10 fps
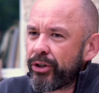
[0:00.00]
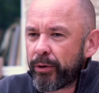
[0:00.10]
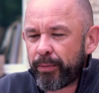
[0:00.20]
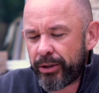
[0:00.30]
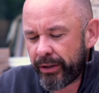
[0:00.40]

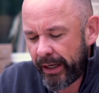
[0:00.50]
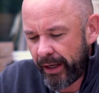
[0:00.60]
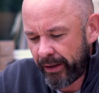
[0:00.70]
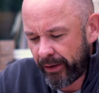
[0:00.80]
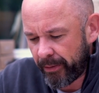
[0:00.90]
to put
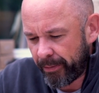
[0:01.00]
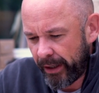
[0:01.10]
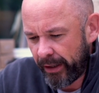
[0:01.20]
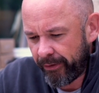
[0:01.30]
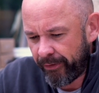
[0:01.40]
together and
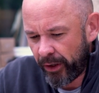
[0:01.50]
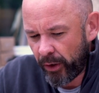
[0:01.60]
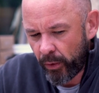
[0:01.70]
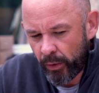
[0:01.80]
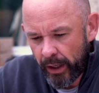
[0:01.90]
compile a
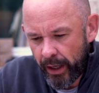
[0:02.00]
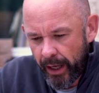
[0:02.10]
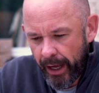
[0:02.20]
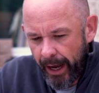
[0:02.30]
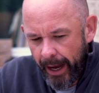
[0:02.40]
few
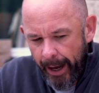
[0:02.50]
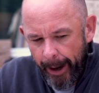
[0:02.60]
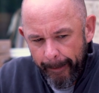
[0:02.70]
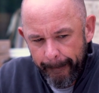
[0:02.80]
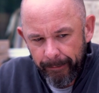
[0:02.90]

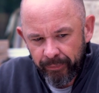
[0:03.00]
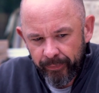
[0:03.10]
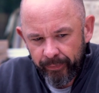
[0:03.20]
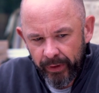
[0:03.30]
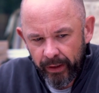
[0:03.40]

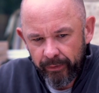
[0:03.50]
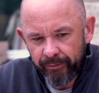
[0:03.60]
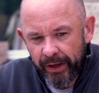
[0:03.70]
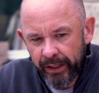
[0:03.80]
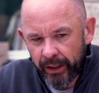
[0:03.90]

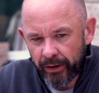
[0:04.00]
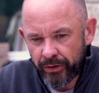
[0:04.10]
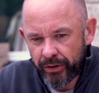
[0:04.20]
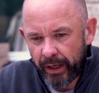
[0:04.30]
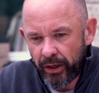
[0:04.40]

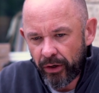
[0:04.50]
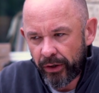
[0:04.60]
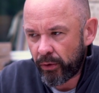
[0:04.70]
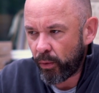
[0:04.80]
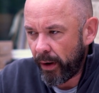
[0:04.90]
videos that you
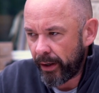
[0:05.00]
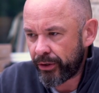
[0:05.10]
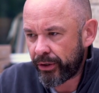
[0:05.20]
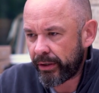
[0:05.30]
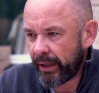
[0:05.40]
can
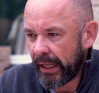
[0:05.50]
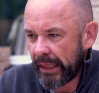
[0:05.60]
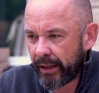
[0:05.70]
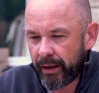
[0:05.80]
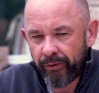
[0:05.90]
watch
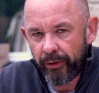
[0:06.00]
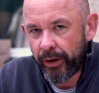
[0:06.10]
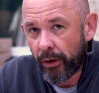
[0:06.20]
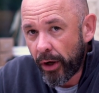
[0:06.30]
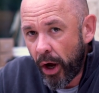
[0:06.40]
in the comfort of
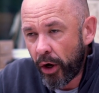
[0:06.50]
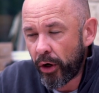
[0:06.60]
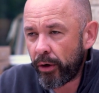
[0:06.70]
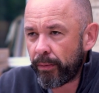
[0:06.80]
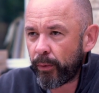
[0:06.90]
your own
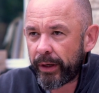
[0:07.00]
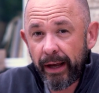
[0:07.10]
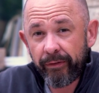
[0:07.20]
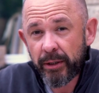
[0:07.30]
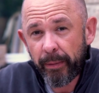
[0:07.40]
home when you
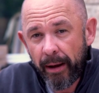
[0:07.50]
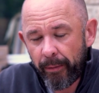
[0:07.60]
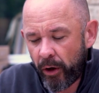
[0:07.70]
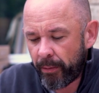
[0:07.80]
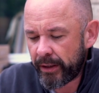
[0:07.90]
have a spare
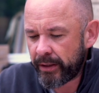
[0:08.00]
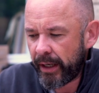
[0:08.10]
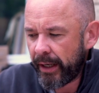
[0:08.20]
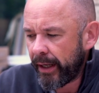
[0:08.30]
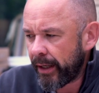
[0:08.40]
moment,
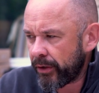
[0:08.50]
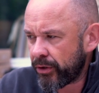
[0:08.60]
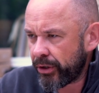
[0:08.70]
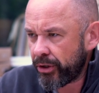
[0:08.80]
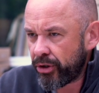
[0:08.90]

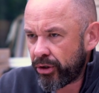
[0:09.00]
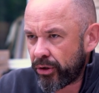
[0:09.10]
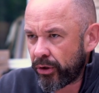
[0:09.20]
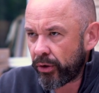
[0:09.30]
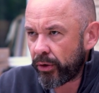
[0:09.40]
just
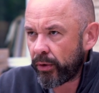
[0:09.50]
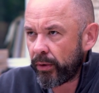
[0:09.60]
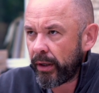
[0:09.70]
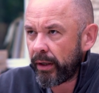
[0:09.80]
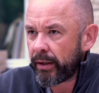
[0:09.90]
to